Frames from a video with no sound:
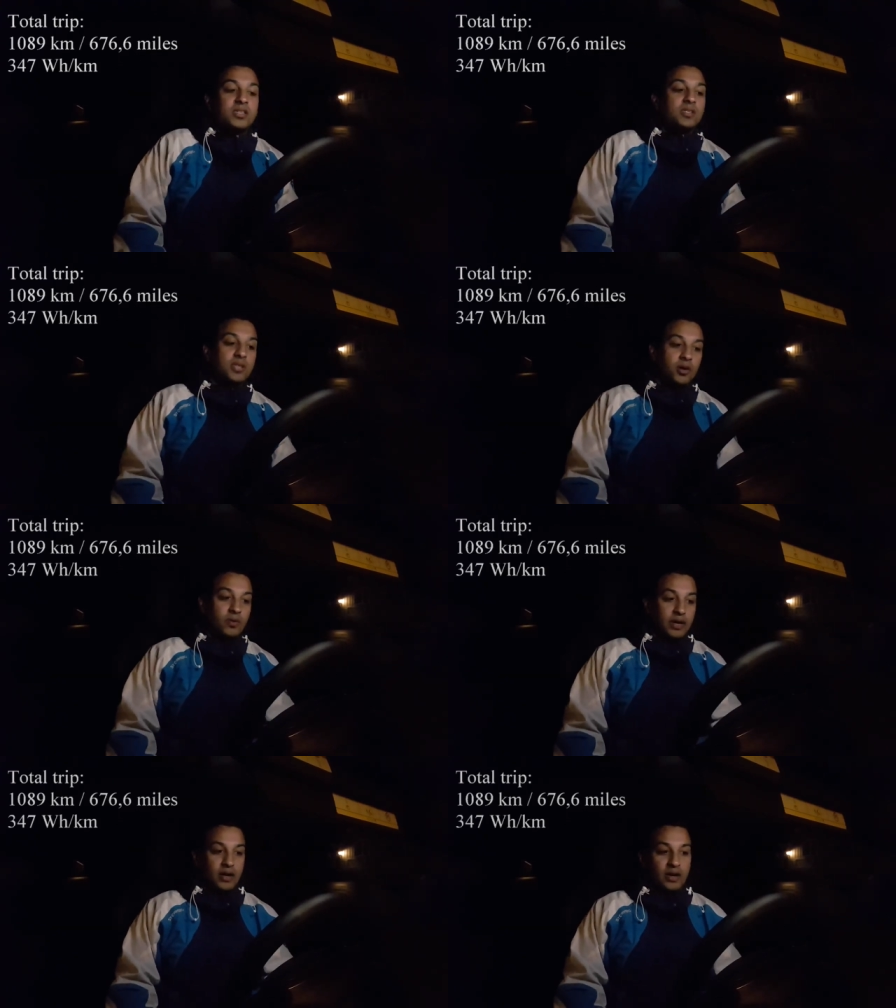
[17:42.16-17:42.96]
So
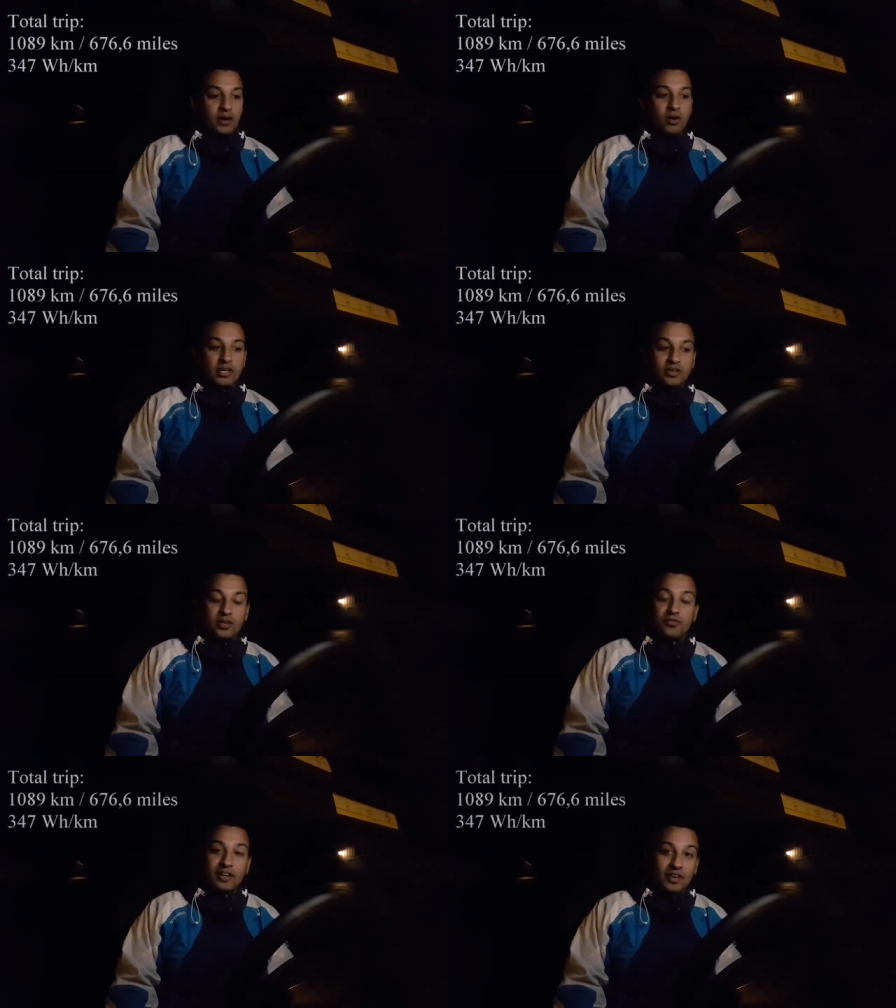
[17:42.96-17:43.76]
all in all,
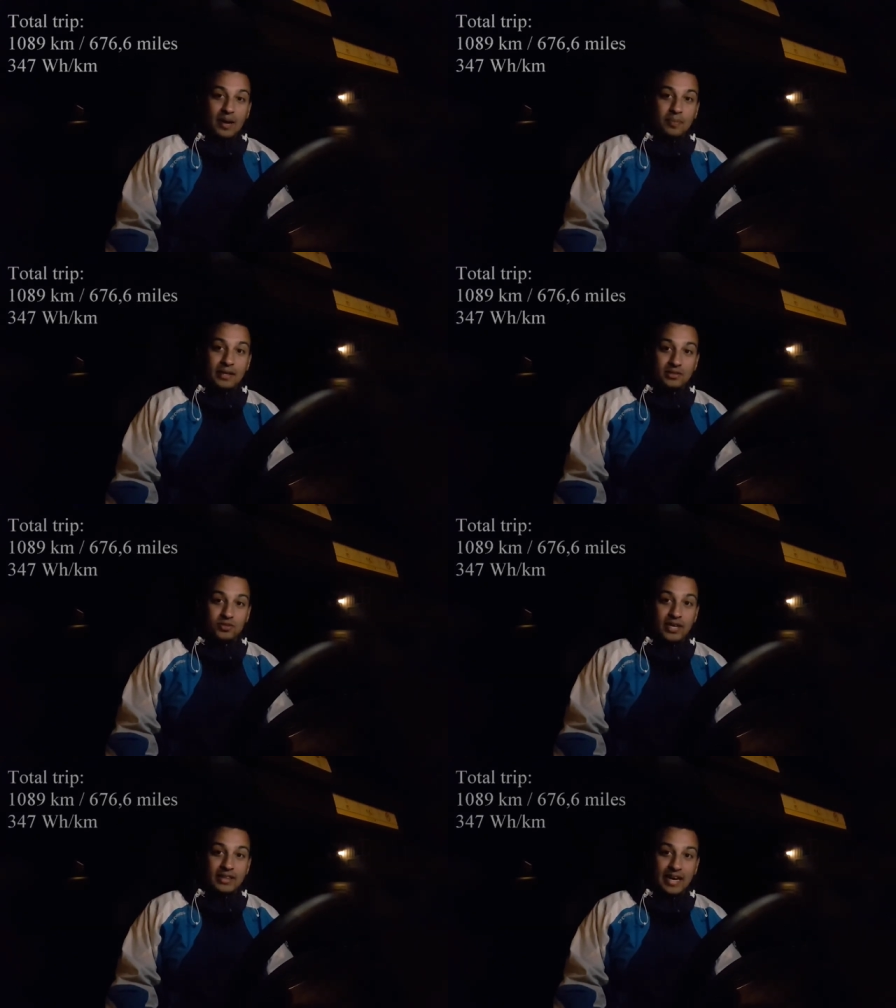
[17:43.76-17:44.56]
very happy.
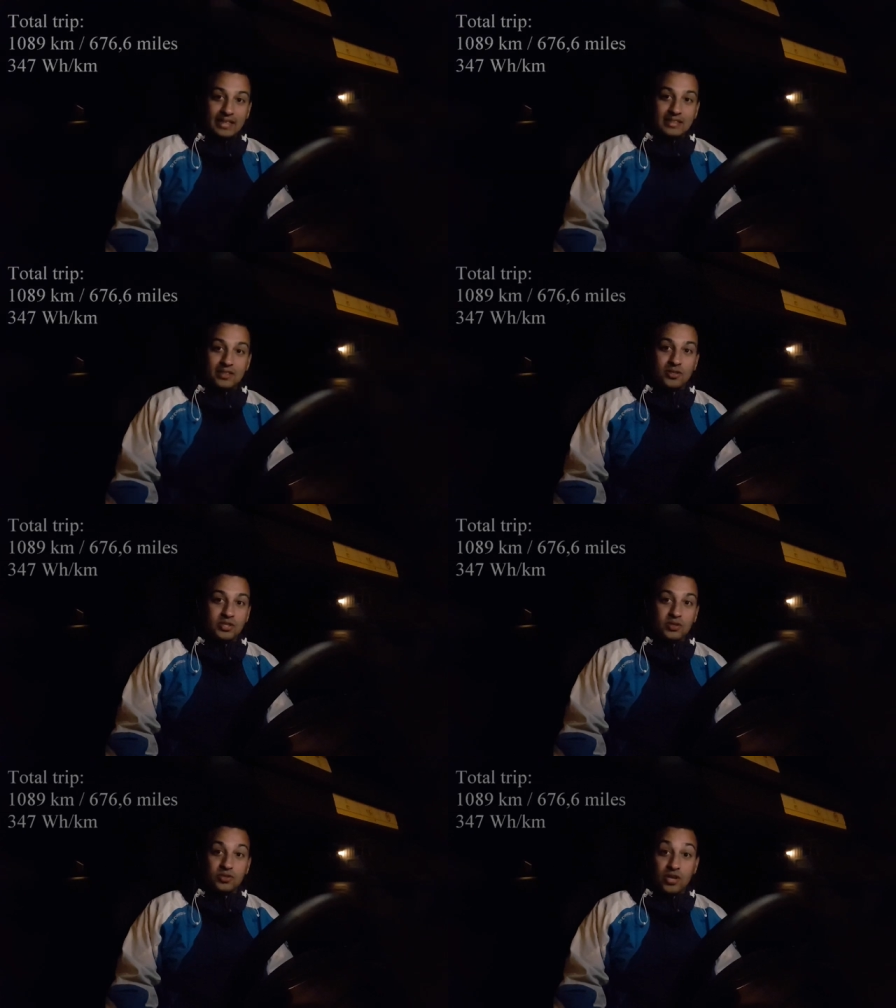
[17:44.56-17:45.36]
Tried that, and
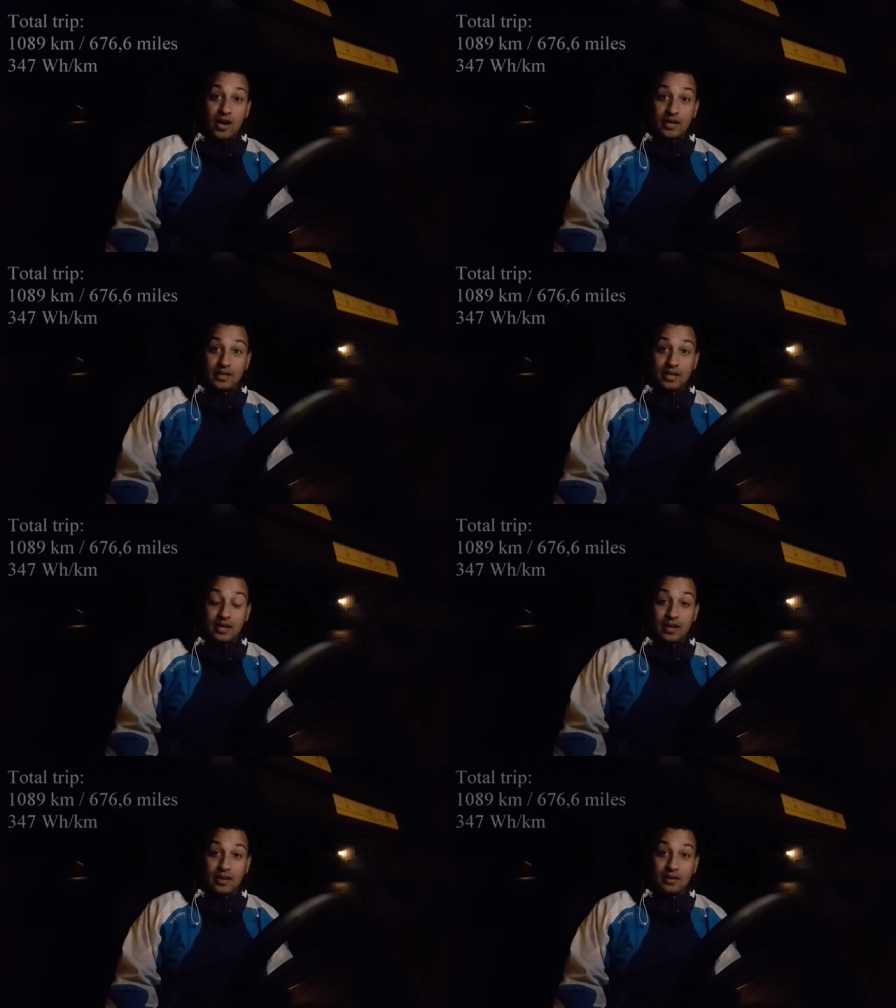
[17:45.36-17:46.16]
also tried
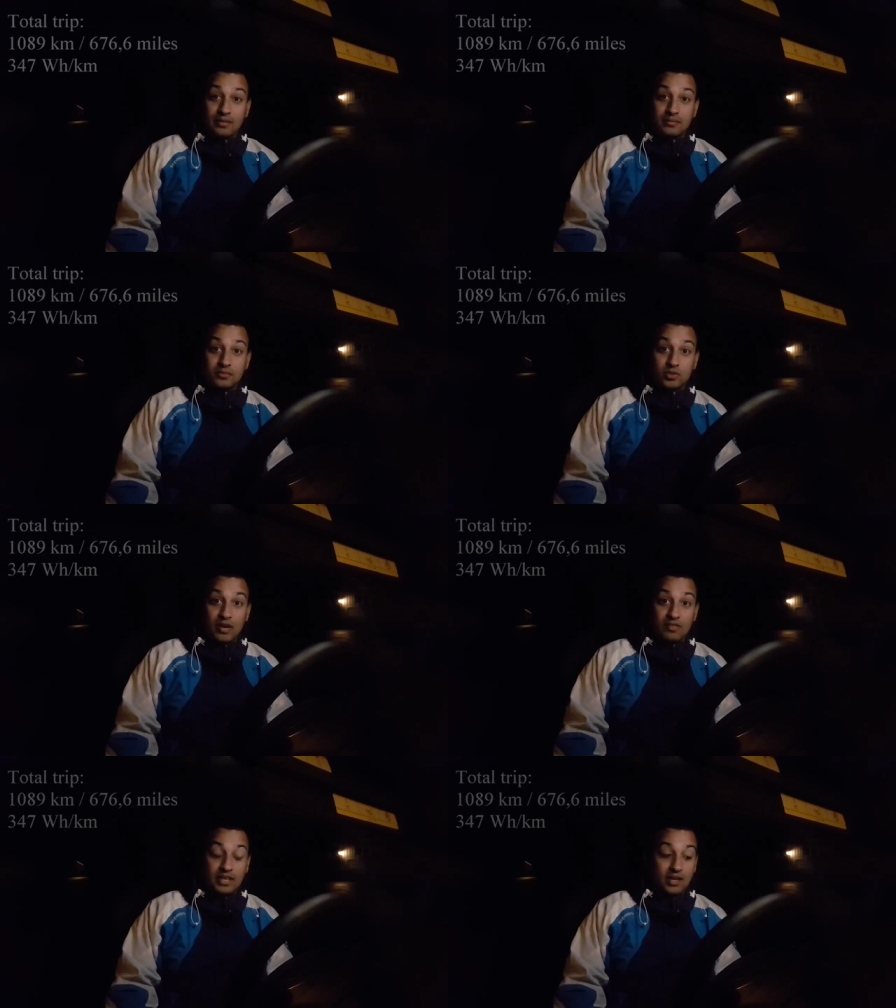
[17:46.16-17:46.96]

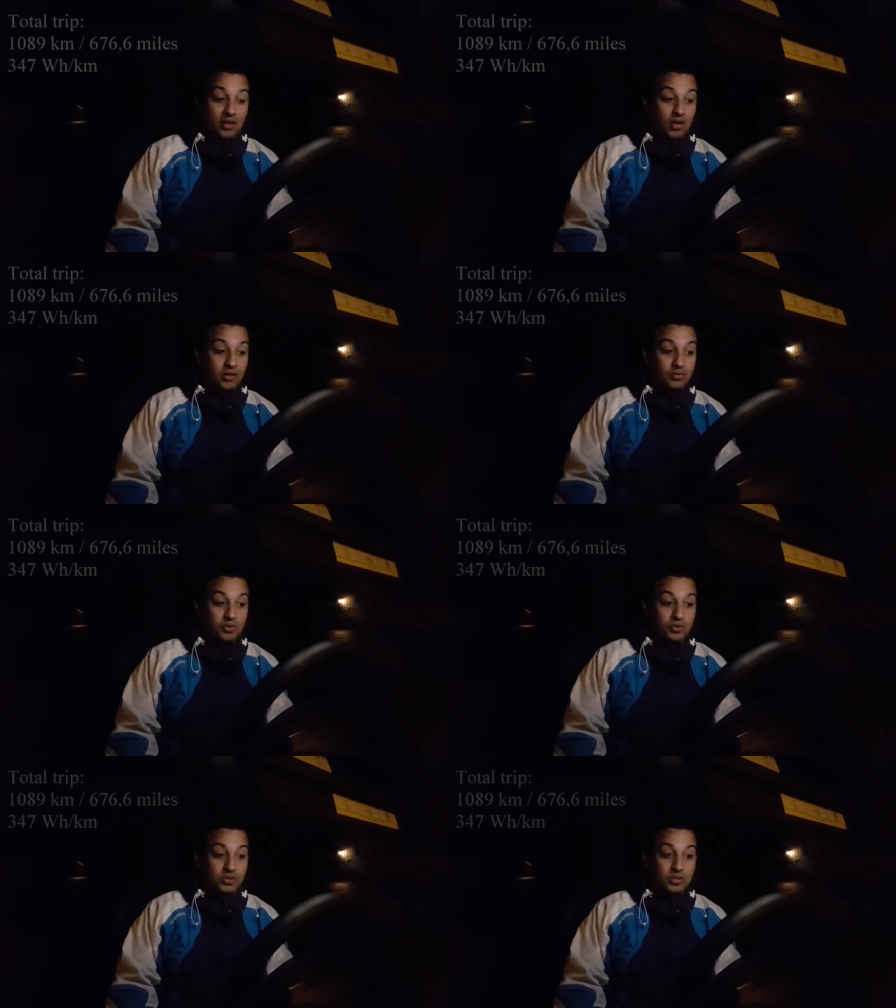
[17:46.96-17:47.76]
traveling along
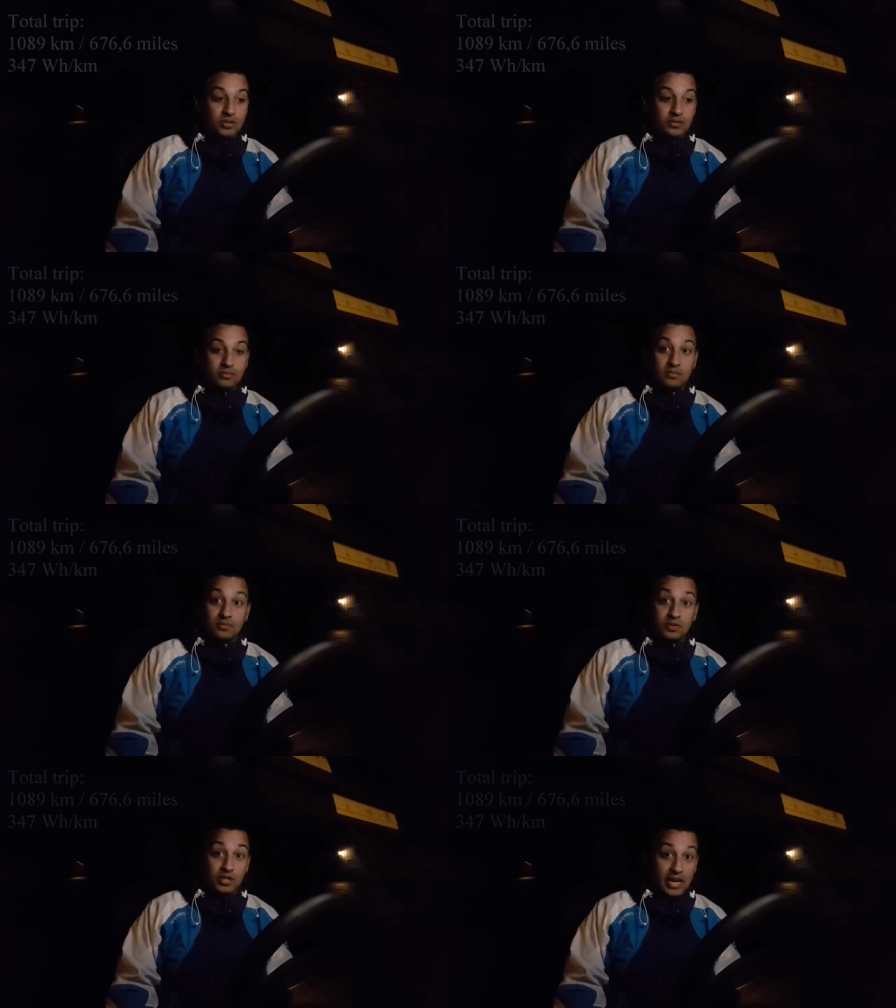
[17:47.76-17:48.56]
routes
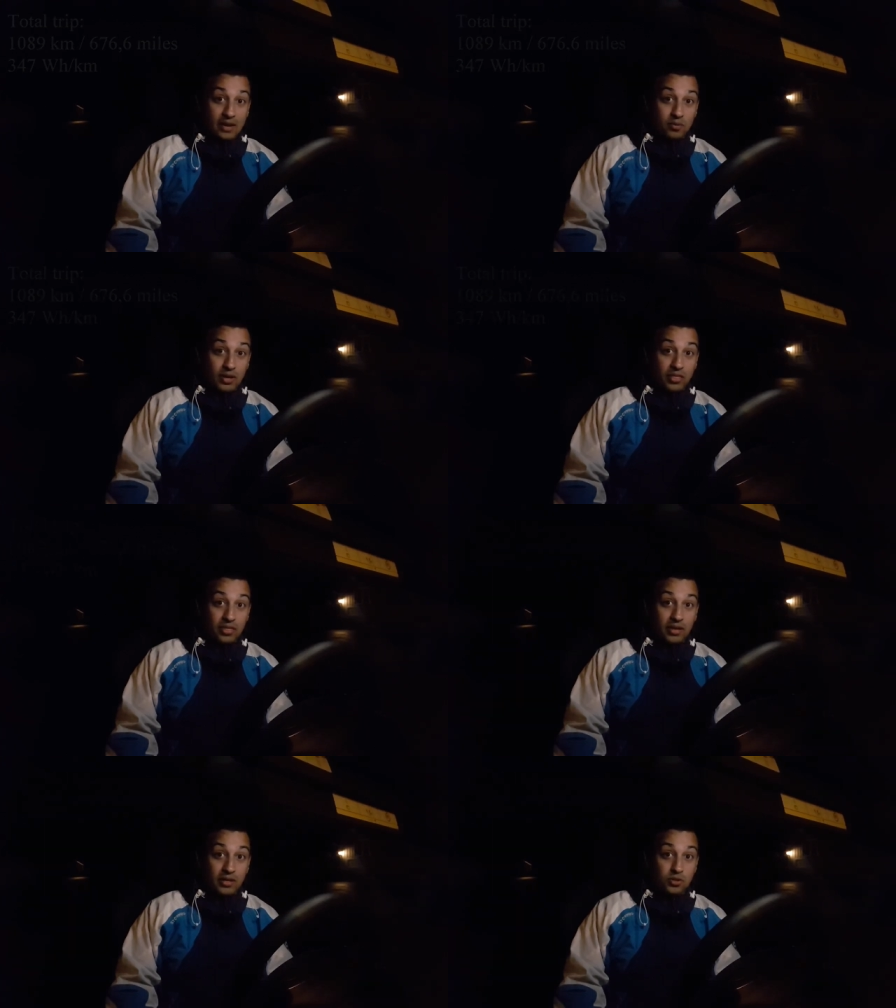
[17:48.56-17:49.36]
today with
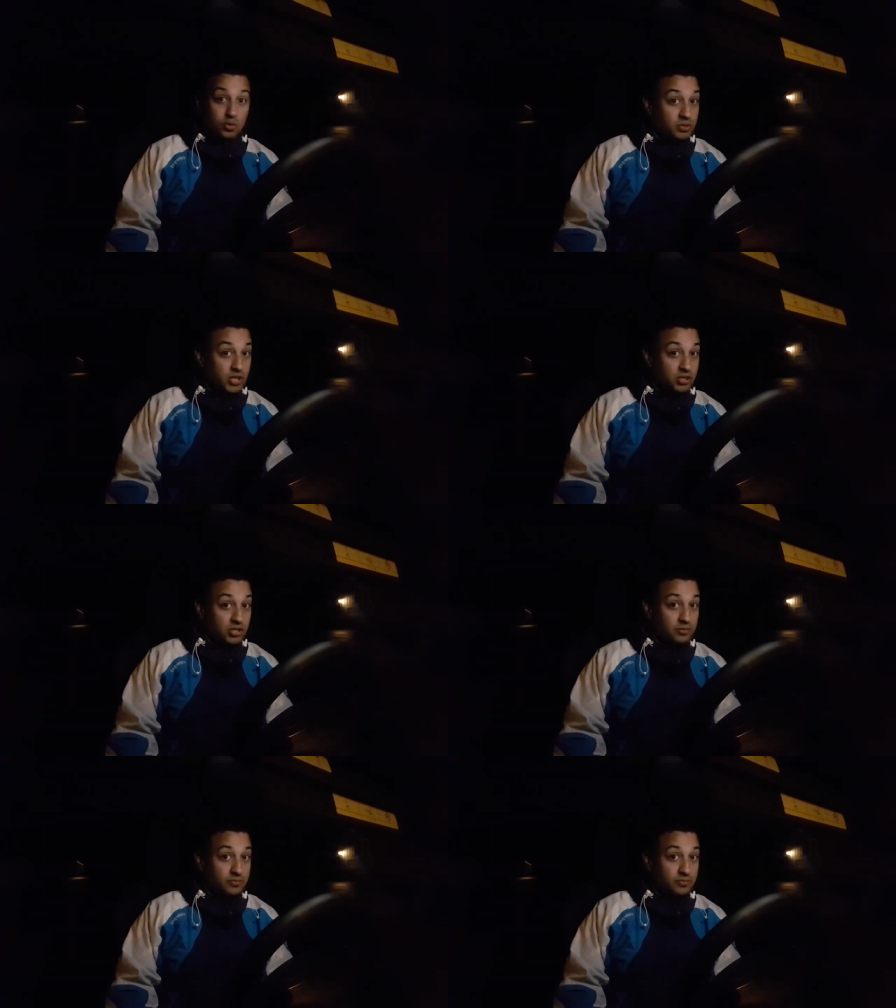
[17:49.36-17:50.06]
a supercharger.